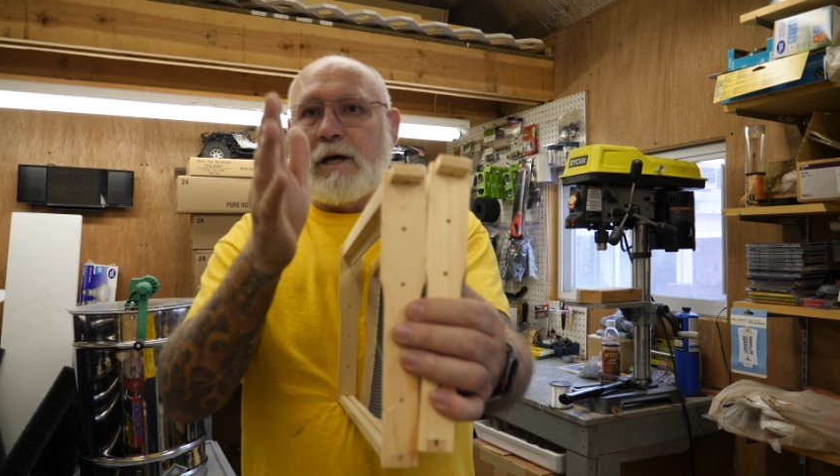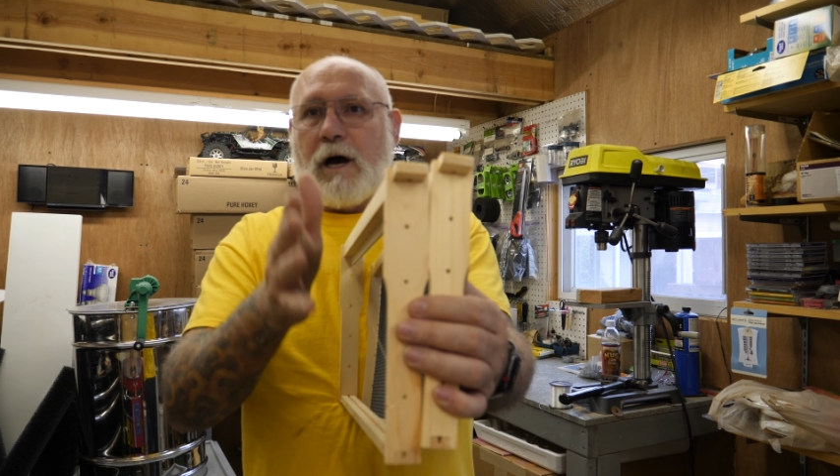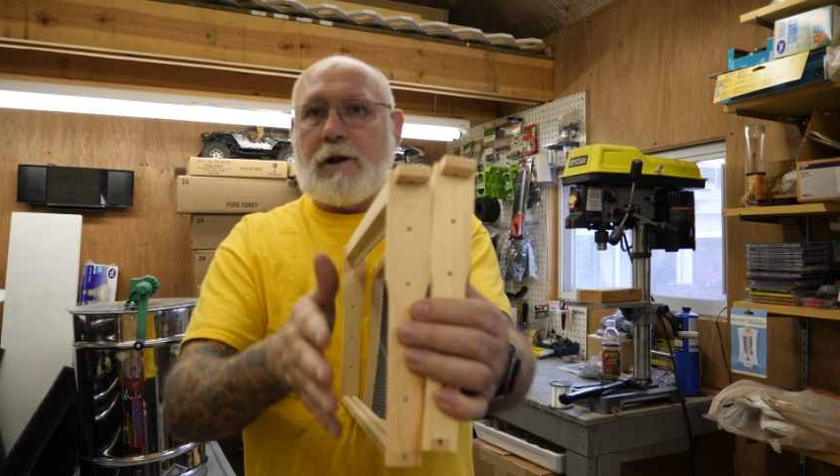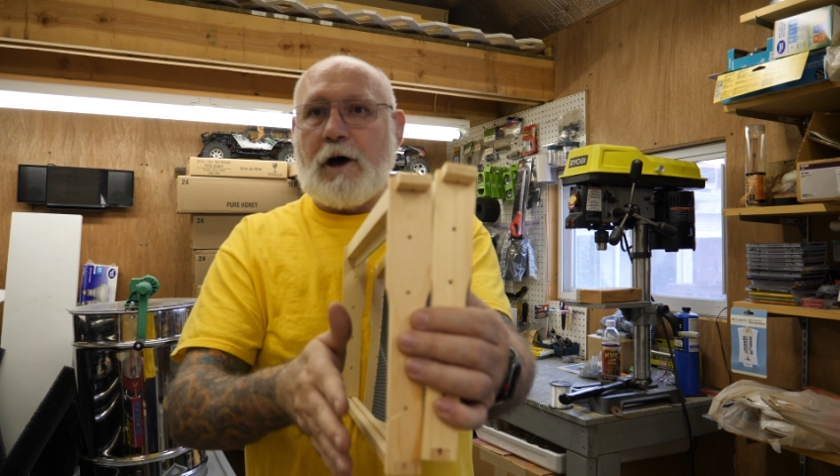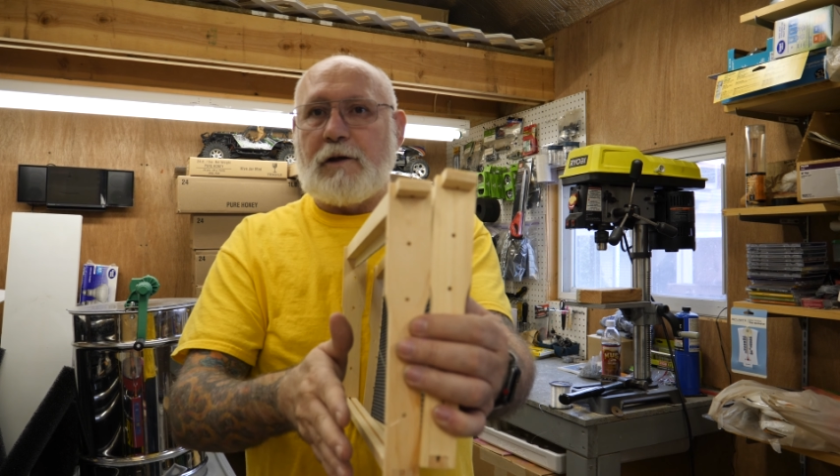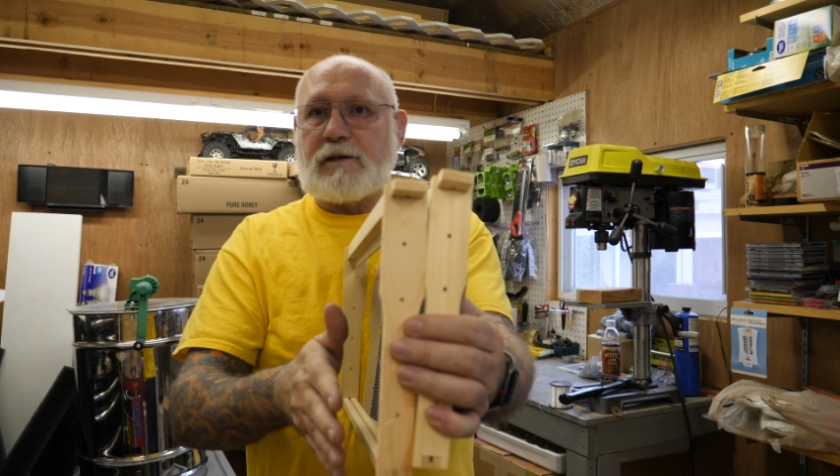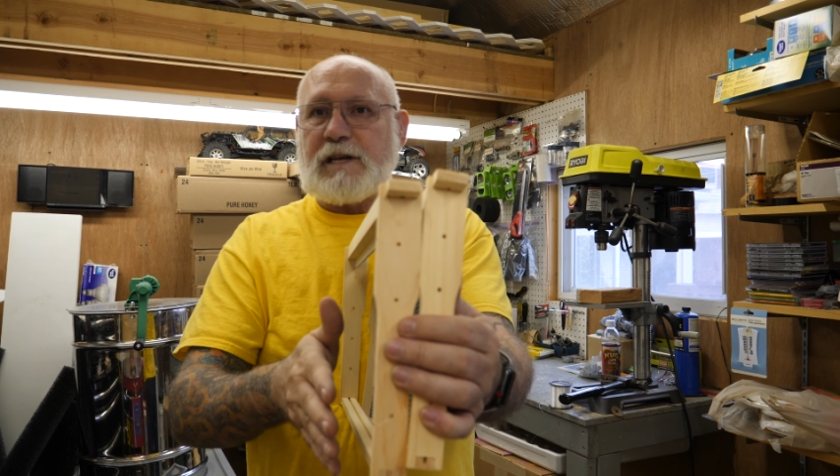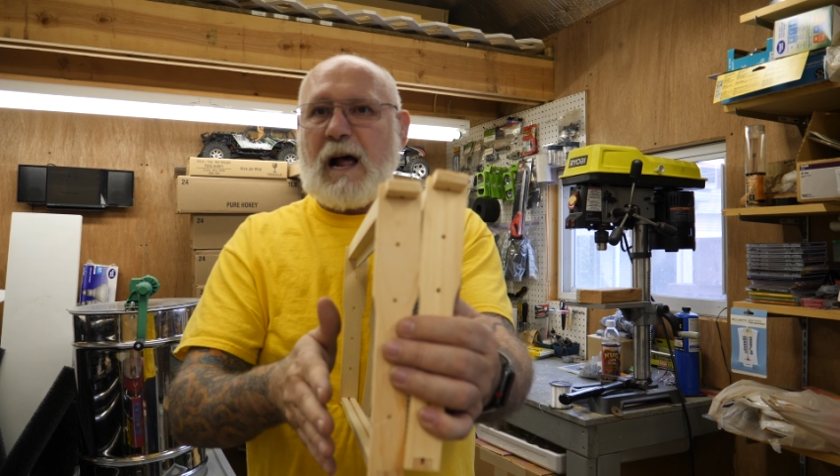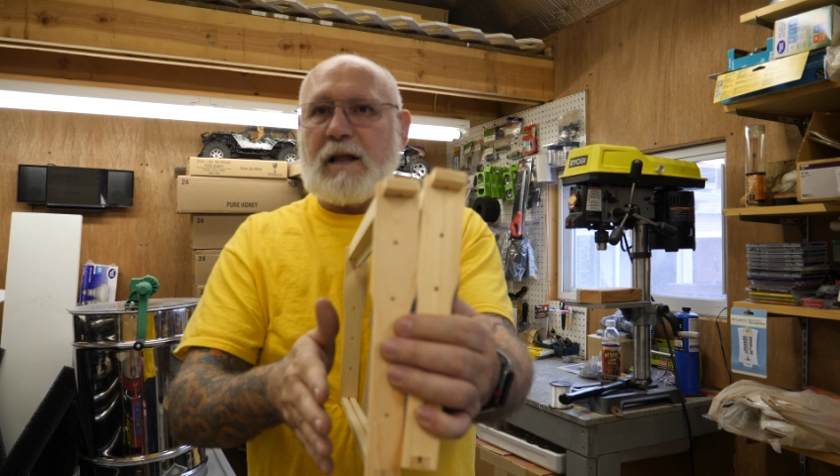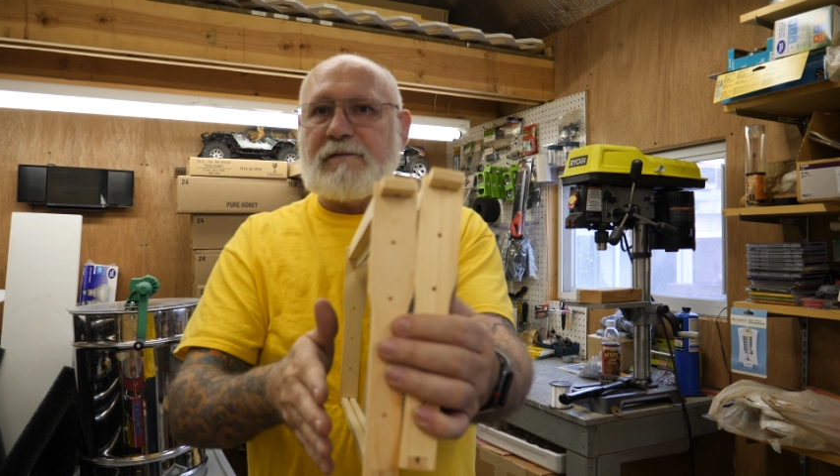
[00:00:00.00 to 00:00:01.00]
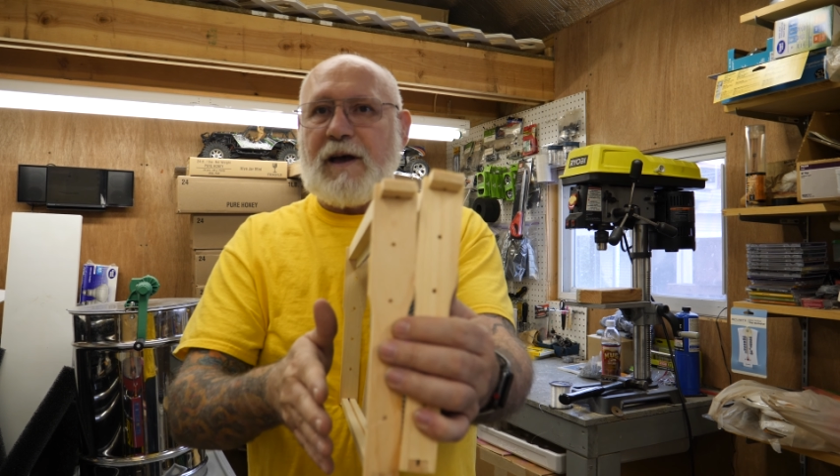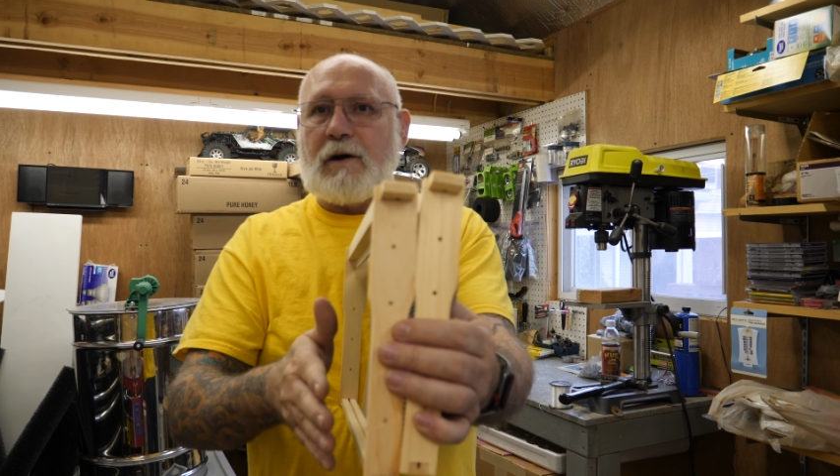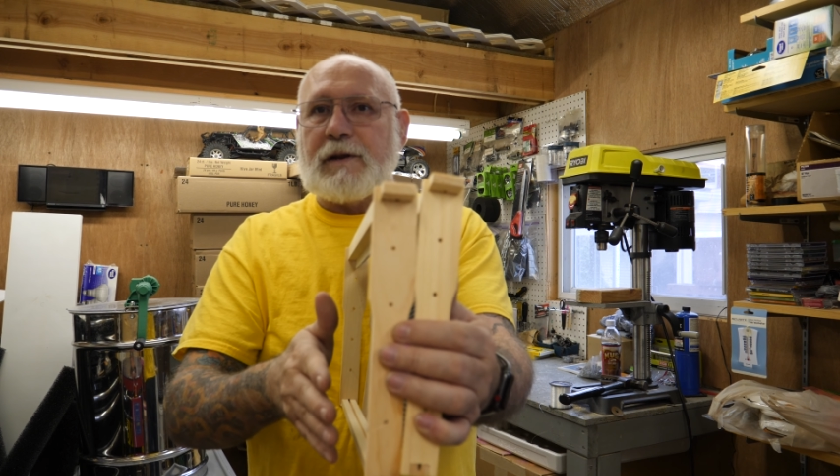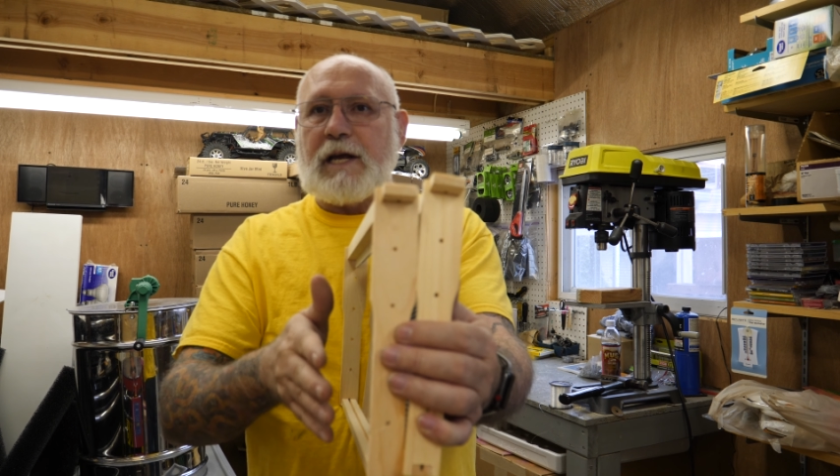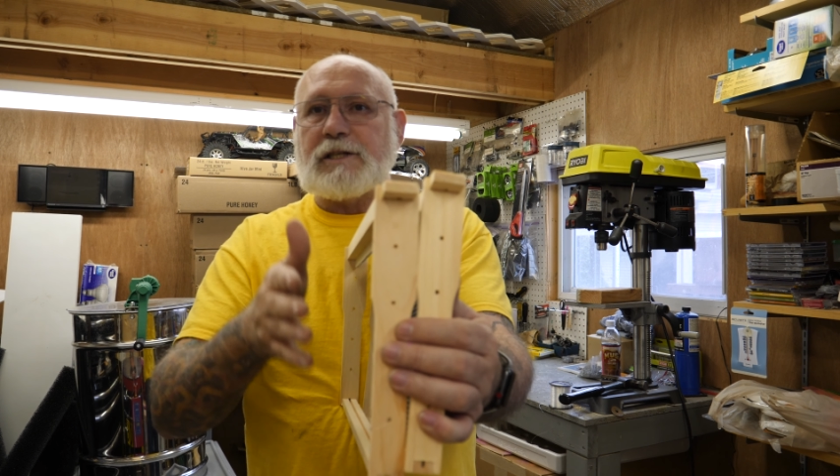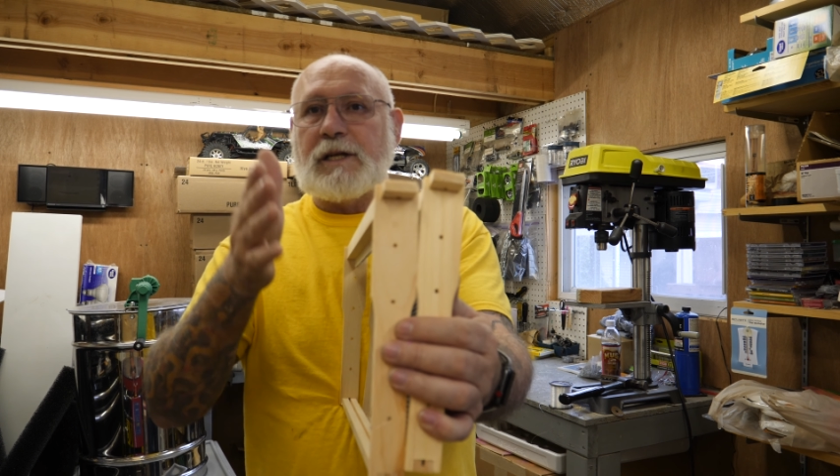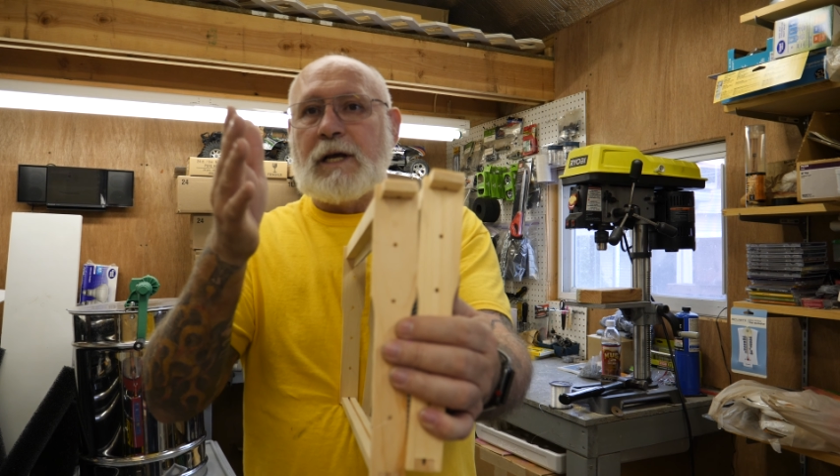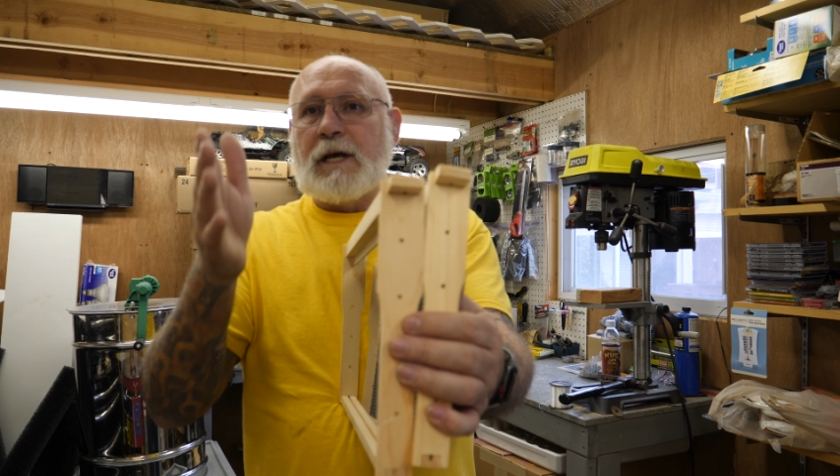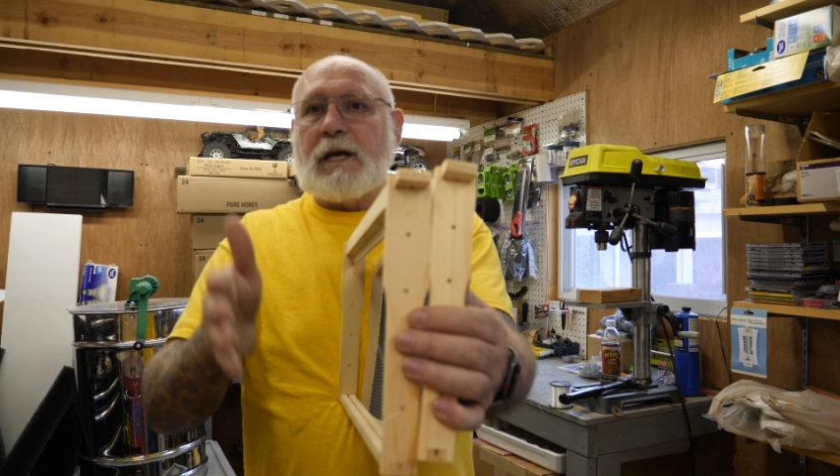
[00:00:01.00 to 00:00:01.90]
another solid foundation,